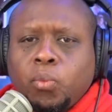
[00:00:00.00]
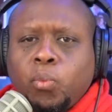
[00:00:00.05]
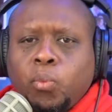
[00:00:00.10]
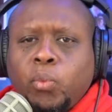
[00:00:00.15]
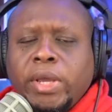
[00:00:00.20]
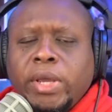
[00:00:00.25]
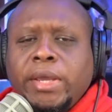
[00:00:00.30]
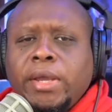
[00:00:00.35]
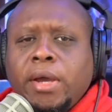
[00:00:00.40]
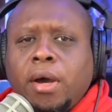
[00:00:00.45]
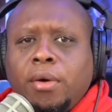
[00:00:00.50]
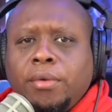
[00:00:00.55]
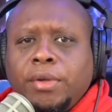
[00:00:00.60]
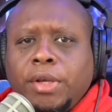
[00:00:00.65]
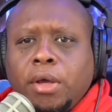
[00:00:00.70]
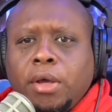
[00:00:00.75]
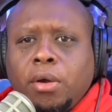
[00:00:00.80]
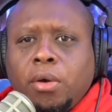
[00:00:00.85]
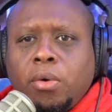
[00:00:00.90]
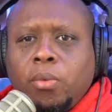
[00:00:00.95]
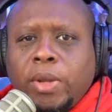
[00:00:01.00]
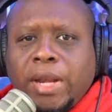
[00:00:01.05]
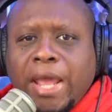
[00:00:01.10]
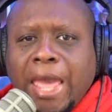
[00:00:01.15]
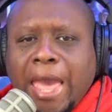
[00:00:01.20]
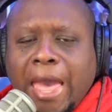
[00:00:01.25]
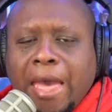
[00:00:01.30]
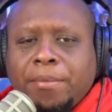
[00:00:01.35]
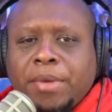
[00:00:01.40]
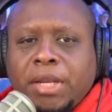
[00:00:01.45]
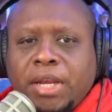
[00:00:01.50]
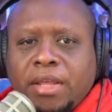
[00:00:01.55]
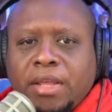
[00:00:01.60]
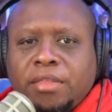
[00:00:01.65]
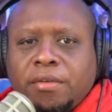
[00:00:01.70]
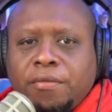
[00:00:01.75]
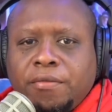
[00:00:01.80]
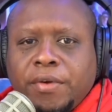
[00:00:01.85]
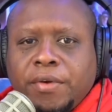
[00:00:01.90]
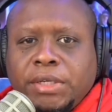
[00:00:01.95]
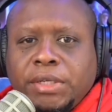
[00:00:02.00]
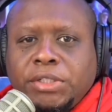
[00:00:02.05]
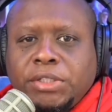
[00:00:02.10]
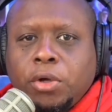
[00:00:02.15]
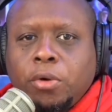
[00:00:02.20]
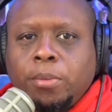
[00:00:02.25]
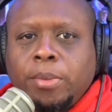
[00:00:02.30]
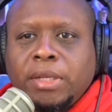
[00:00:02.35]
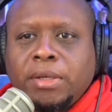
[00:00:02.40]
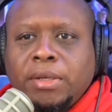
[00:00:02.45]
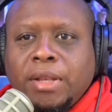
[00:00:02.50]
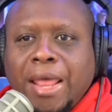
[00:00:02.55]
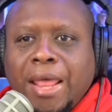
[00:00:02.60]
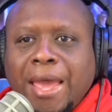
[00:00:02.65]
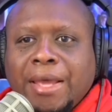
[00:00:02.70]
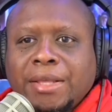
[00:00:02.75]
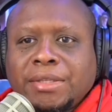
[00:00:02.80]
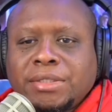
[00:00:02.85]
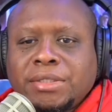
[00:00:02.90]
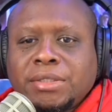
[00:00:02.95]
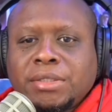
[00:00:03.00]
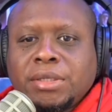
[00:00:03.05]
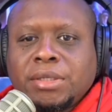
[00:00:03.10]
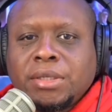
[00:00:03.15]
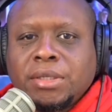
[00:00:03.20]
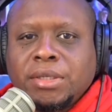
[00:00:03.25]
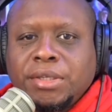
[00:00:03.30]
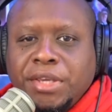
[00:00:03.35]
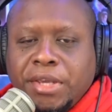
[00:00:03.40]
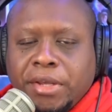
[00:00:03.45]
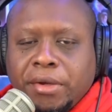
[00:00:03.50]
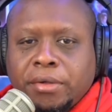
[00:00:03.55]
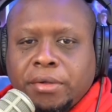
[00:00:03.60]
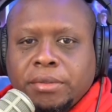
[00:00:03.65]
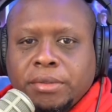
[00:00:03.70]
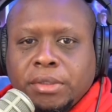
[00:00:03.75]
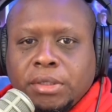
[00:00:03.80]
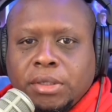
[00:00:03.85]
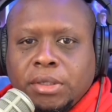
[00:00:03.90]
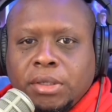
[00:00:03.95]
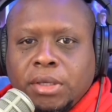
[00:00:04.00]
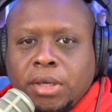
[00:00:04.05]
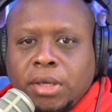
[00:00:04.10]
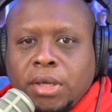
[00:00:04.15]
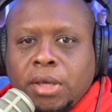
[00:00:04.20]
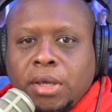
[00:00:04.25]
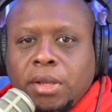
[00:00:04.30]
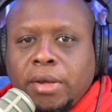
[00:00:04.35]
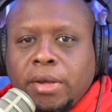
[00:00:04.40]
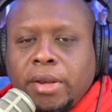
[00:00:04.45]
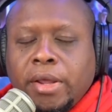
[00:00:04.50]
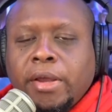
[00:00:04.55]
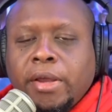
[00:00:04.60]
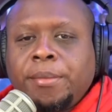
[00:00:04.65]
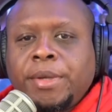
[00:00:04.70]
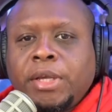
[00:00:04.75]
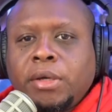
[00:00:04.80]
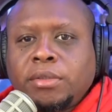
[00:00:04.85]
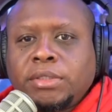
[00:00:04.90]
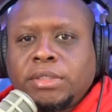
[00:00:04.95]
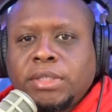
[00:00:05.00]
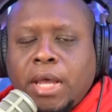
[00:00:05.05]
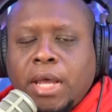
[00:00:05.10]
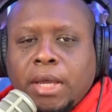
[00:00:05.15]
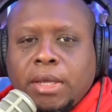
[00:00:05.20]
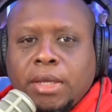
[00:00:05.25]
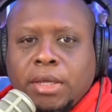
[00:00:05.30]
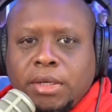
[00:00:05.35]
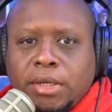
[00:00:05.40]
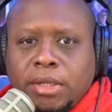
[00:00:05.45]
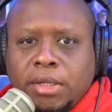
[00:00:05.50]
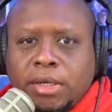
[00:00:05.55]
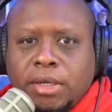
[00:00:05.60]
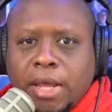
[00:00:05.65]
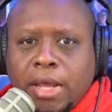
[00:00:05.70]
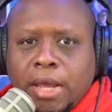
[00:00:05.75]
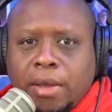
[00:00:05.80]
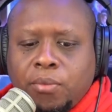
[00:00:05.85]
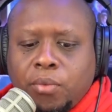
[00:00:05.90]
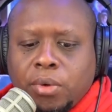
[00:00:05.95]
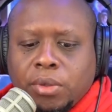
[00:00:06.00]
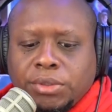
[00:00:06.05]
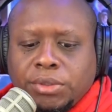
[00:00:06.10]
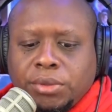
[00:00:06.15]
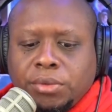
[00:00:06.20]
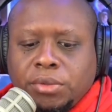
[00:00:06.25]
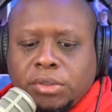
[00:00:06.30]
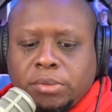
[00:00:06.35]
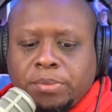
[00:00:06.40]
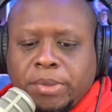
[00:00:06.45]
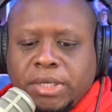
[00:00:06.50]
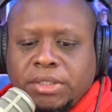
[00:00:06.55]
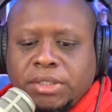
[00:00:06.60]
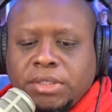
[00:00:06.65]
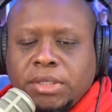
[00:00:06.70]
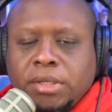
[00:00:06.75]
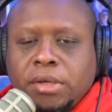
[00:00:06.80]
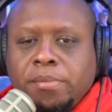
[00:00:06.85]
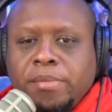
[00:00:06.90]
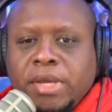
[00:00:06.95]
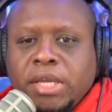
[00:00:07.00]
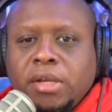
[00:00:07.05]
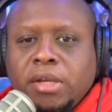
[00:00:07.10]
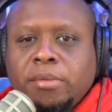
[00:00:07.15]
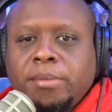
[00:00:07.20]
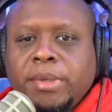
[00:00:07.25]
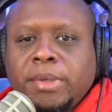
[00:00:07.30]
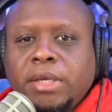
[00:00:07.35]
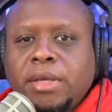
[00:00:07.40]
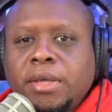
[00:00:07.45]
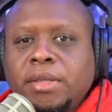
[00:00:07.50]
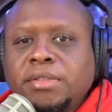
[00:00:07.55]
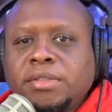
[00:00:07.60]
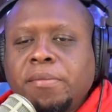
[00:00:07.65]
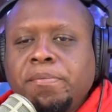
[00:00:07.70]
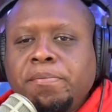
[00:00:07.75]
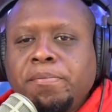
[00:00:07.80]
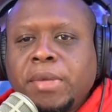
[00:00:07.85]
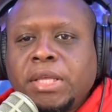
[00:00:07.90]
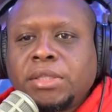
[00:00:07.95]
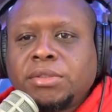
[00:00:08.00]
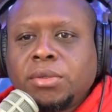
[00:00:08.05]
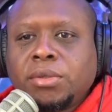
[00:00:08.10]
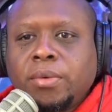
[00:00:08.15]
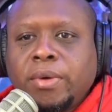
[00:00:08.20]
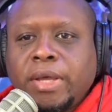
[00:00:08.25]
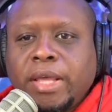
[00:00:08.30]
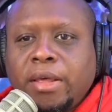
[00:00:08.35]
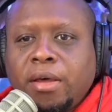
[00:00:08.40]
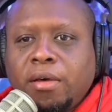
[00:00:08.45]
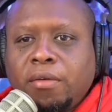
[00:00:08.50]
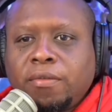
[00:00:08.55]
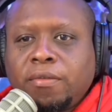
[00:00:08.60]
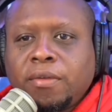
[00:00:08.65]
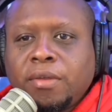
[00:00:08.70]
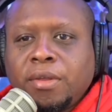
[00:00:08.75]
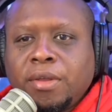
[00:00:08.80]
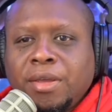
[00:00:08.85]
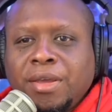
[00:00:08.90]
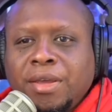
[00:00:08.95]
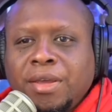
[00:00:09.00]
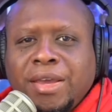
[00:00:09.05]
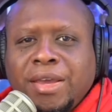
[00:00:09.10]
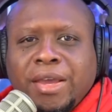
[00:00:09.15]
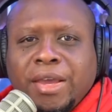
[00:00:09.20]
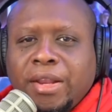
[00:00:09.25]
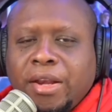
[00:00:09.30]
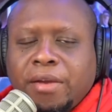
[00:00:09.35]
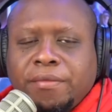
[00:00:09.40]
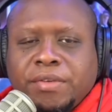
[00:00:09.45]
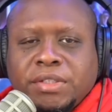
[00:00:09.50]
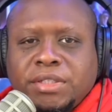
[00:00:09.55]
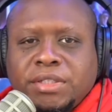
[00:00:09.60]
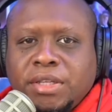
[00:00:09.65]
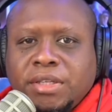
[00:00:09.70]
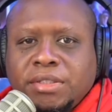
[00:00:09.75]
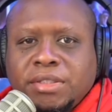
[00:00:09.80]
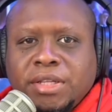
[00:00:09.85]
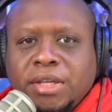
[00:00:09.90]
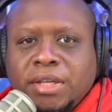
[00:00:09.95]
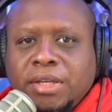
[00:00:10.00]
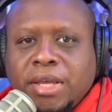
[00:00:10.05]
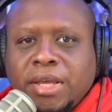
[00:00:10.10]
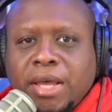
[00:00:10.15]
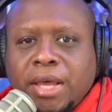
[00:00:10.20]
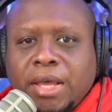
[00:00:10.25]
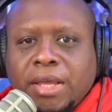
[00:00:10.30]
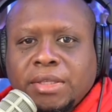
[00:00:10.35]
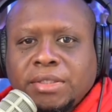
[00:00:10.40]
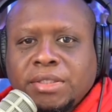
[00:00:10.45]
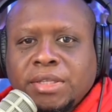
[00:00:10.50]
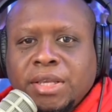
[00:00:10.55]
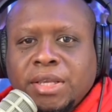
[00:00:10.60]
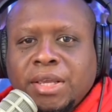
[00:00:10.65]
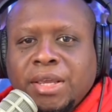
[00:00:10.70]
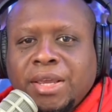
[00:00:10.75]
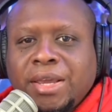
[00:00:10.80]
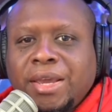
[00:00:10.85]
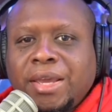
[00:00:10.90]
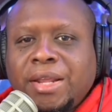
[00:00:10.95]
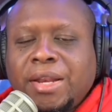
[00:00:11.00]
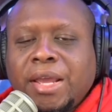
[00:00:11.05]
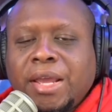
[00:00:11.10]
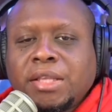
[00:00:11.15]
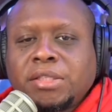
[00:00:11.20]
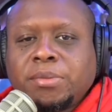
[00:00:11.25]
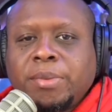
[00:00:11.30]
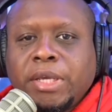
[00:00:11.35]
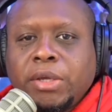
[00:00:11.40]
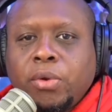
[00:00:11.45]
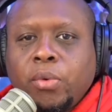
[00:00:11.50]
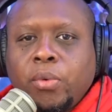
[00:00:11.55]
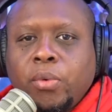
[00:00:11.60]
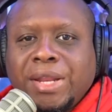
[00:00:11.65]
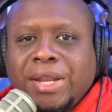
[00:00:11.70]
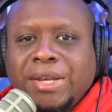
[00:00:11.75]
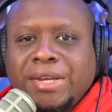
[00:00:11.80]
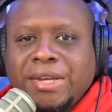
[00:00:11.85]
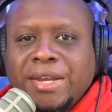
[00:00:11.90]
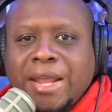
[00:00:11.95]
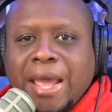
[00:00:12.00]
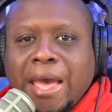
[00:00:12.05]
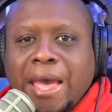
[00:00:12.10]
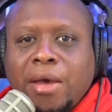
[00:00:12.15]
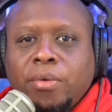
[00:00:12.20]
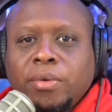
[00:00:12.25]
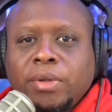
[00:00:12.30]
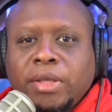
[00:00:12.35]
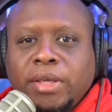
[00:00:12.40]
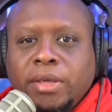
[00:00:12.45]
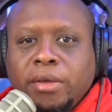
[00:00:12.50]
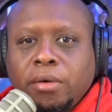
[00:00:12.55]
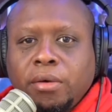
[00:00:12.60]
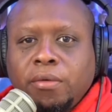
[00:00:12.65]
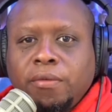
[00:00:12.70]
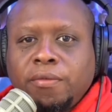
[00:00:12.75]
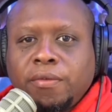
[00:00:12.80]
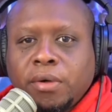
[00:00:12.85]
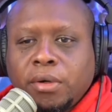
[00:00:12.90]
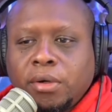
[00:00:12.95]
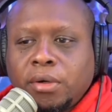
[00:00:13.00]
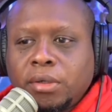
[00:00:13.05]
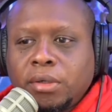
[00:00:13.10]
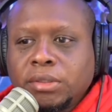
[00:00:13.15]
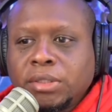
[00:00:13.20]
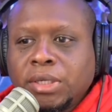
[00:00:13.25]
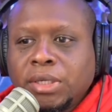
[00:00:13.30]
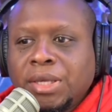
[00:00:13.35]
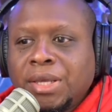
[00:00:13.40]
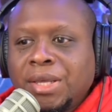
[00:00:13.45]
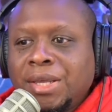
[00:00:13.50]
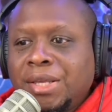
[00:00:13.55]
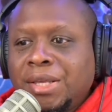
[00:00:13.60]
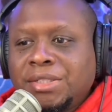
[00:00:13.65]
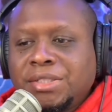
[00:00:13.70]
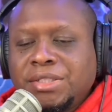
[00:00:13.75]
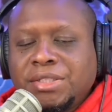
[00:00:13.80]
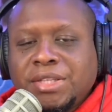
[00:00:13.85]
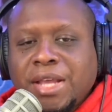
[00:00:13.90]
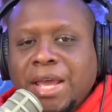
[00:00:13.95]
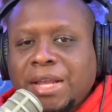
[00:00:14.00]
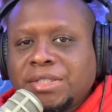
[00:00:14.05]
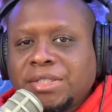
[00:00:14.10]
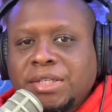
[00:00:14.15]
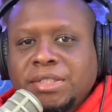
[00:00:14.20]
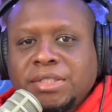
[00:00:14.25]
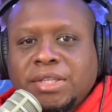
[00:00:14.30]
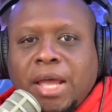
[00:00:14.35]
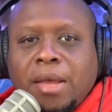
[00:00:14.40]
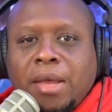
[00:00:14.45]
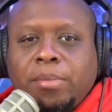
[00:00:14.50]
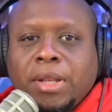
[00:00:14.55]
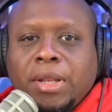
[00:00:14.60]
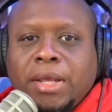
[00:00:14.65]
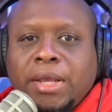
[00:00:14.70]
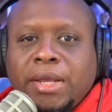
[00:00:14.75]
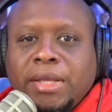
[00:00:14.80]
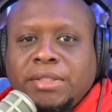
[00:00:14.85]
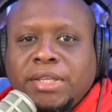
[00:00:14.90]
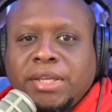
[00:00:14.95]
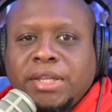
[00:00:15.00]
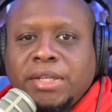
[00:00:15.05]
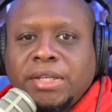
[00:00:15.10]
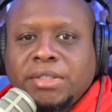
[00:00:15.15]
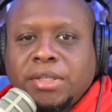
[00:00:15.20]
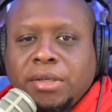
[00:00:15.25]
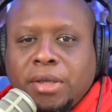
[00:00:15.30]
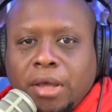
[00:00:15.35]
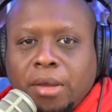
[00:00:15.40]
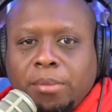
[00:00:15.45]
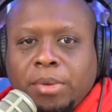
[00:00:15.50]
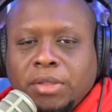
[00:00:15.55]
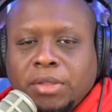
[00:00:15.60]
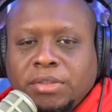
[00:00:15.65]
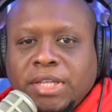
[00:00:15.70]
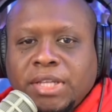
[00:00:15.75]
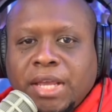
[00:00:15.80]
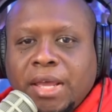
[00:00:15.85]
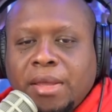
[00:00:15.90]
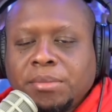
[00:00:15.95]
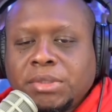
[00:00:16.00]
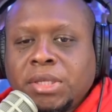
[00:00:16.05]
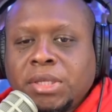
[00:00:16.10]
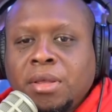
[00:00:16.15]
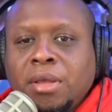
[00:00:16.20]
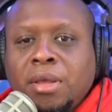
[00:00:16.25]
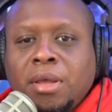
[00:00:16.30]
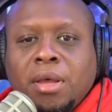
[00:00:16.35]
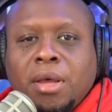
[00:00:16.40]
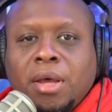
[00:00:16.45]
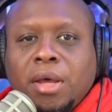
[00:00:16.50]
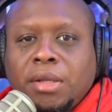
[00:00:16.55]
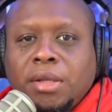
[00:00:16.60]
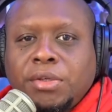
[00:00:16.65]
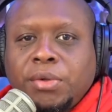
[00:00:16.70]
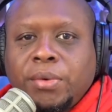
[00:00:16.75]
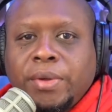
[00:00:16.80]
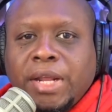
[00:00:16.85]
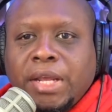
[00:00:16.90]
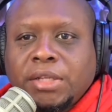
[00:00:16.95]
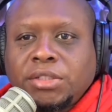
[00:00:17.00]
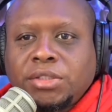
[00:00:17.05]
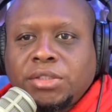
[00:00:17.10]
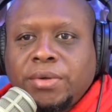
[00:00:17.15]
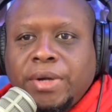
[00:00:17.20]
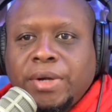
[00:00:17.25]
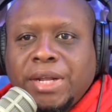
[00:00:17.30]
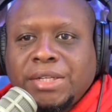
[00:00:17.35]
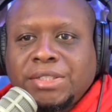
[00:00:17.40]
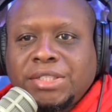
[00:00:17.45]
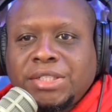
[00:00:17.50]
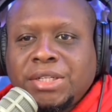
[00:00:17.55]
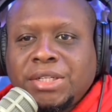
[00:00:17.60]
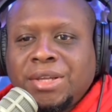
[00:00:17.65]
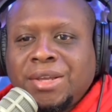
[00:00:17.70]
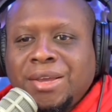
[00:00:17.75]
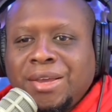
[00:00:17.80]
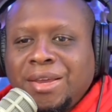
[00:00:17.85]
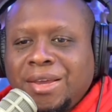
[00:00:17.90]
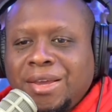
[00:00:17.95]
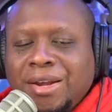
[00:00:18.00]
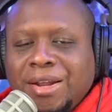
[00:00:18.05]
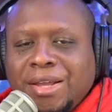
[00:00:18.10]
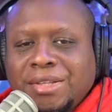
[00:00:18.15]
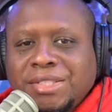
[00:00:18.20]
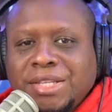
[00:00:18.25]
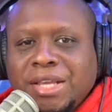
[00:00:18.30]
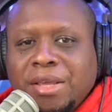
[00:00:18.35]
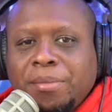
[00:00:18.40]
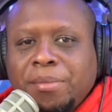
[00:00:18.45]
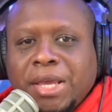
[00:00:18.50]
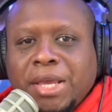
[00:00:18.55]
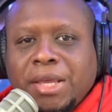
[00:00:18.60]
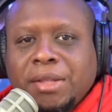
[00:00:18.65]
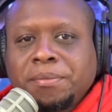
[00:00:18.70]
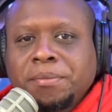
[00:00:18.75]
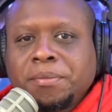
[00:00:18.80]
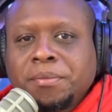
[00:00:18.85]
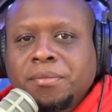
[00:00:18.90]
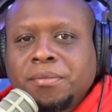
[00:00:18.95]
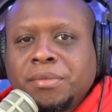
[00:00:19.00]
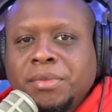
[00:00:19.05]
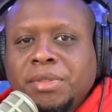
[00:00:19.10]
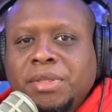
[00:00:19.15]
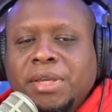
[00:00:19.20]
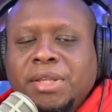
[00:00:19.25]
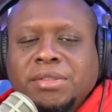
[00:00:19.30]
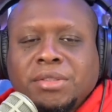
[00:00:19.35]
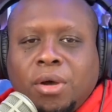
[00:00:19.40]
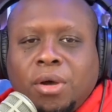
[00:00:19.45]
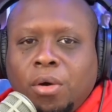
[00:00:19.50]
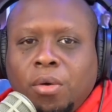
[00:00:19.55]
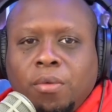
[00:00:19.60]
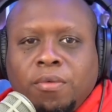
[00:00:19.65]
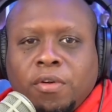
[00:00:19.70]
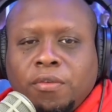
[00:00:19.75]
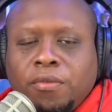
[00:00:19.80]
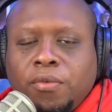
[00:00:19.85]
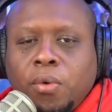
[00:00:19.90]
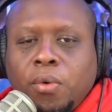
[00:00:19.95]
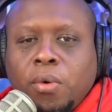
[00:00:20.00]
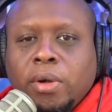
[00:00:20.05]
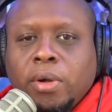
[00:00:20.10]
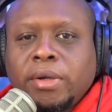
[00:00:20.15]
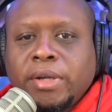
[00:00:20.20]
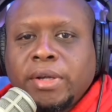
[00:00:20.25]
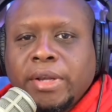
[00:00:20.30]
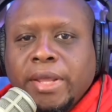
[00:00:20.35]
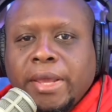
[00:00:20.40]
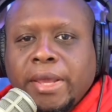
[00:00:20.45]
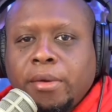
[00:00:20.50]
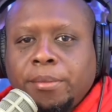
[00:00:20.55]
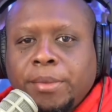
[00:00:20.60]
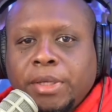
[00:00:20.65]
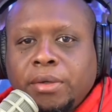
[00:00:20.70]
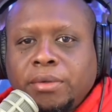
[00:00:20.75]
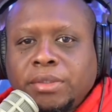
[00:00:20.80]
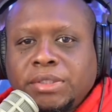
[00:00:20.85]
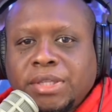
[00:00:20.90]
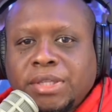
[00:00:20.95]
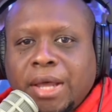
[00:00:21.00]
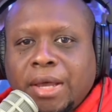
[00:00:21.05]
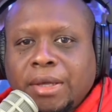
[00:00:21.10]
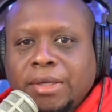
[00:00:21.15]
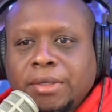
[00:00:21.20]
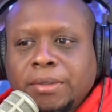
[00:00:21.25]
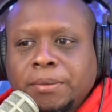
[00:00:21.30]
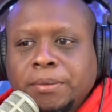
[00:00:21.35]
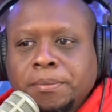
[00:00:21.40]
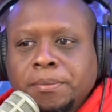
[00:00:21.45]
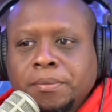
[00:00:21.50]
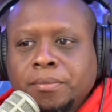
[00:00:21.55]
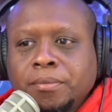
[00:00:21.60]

We all know what happened at the French Open last year. Naomi Osaka did not want to speak to the media because of mental health. And ever since then, guys, it has been going downhill for her. She's actually stopped playing tennis a couple of times uh, during that stretch. And I said, man, it's over for Naomi Osaka.